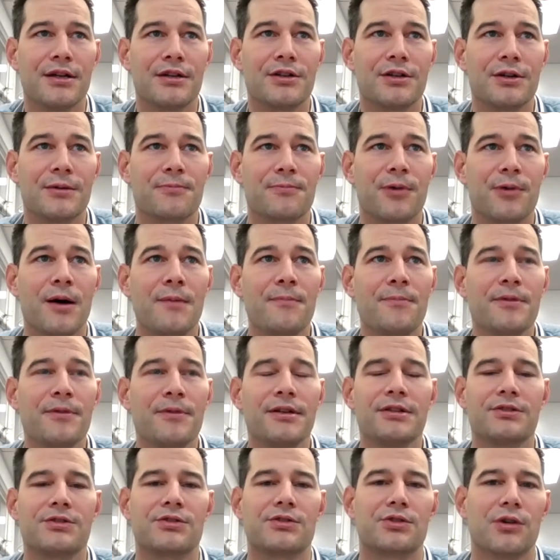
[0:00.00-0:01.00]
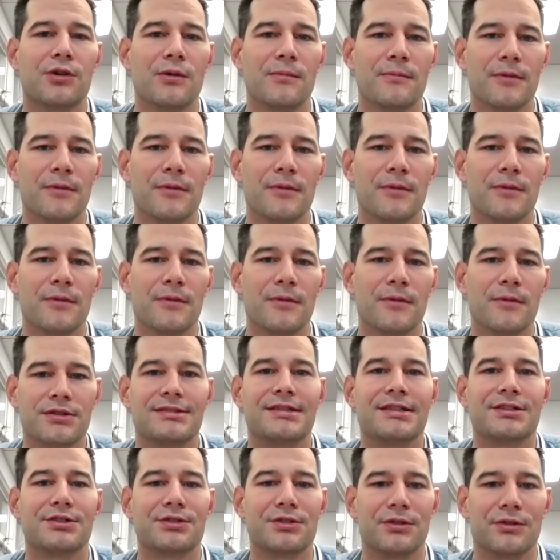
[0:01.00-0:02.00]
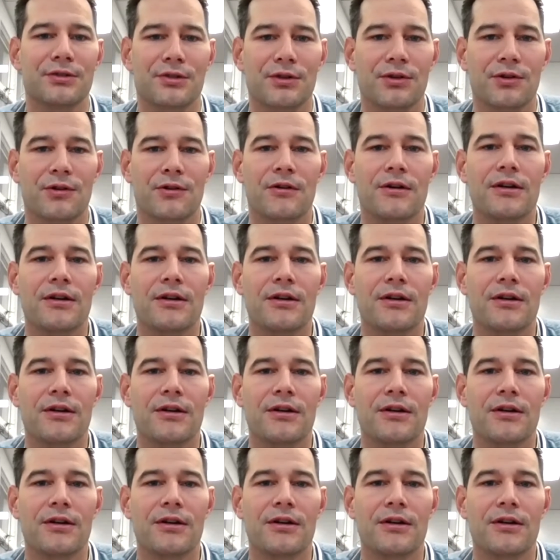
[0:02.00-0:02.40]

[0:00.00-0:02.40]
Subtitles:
you're pumping in so much additional